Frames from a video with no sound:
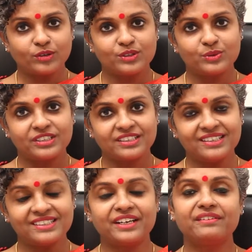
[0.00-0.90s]
Dr.
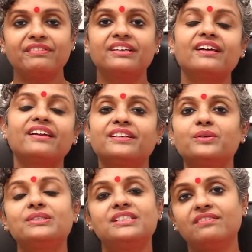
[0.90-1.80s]
Suvarchala, Scientific
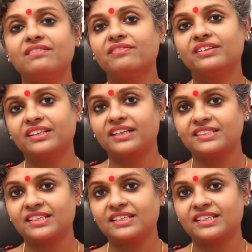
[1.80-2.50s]
Director with Ziva Fertility